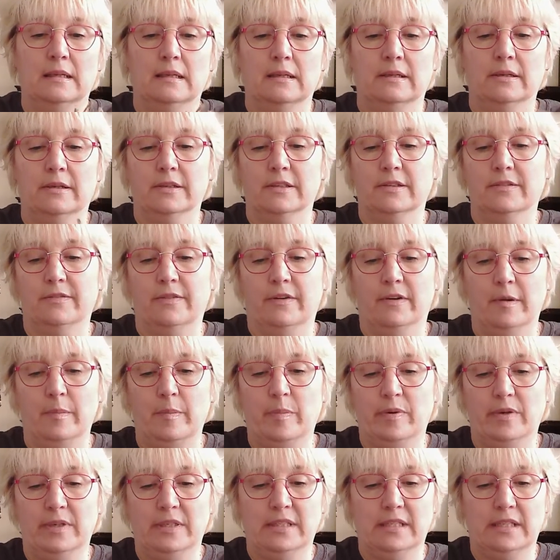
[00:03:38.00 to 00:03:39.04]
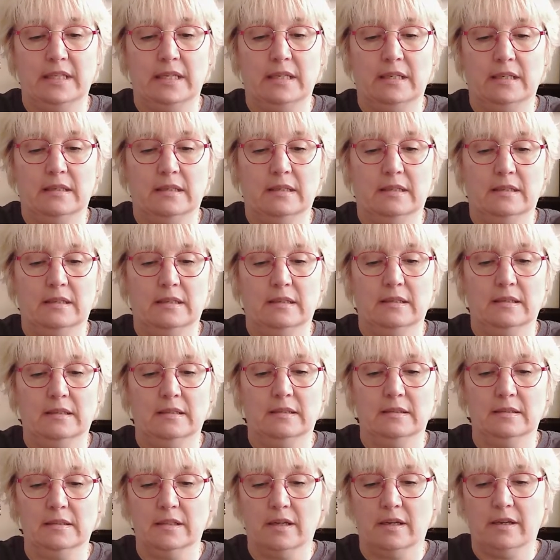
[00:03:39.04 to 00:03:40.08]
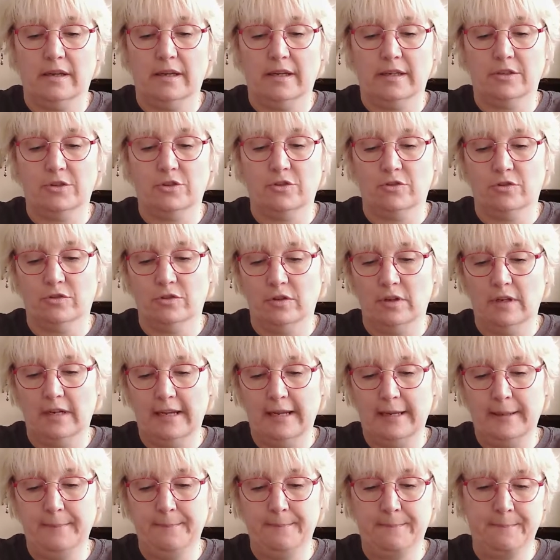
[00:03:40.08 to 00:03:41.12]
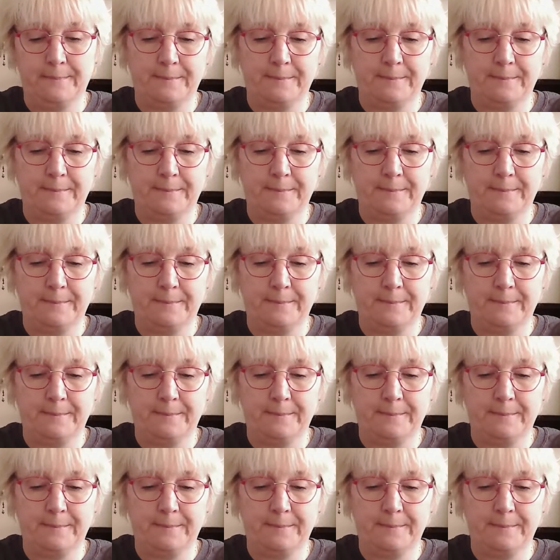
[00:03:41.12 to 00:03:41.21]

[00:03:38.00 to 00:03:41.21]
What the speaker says: Looks very pretty. Tie it strongly.